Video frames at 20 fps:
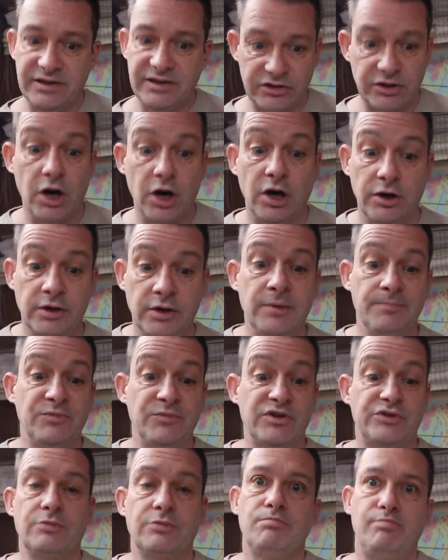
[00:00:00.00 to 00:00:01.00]
It's got
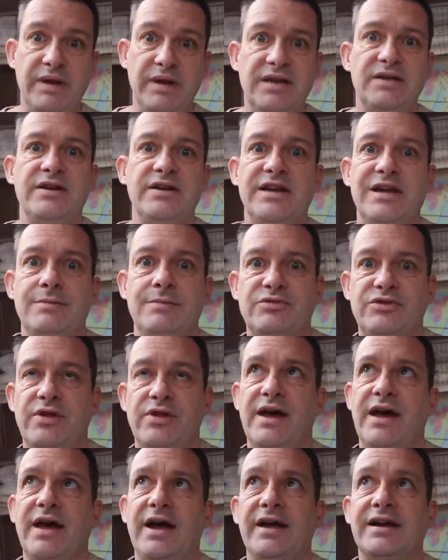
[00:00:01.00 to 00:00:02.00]
some big names
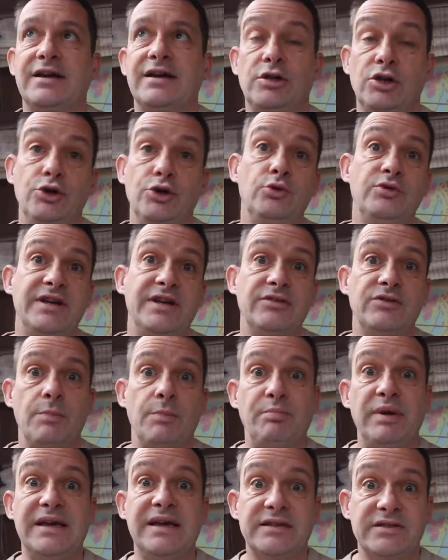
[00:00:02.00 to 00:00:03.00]
there, including the
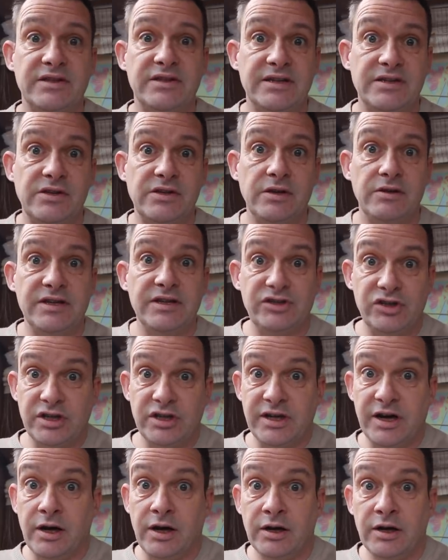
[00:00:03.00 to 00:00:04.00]
Pixies this
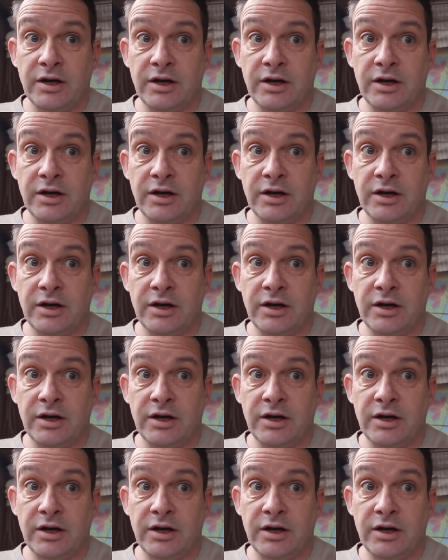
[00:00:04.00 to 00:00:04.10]
year.